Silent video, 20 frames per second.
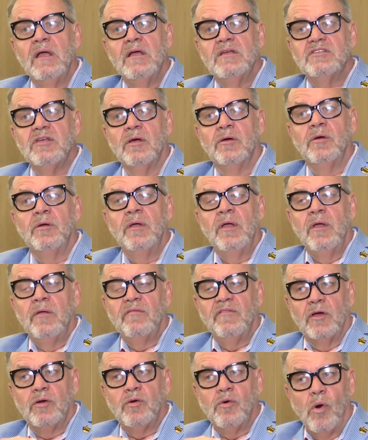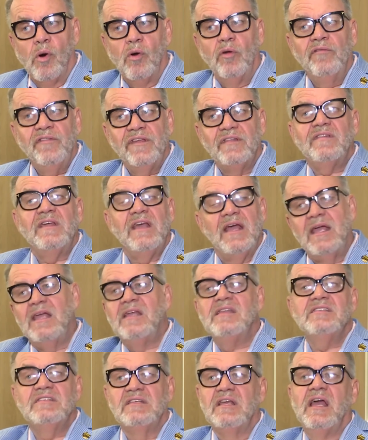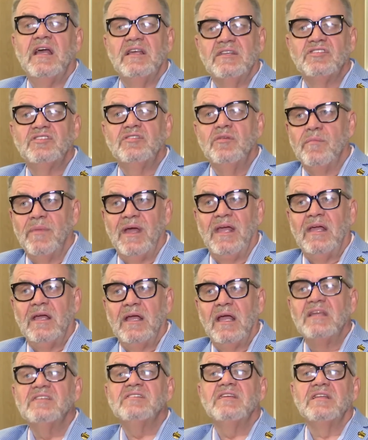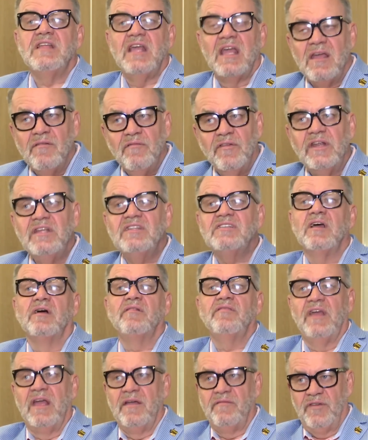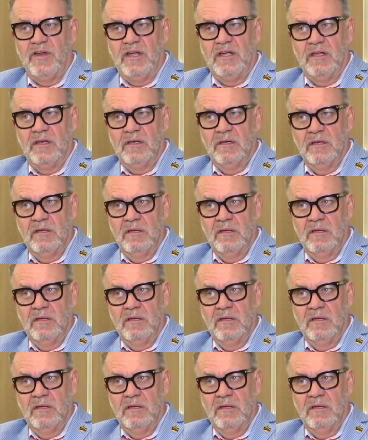So the call that the ANC has to make is that every South African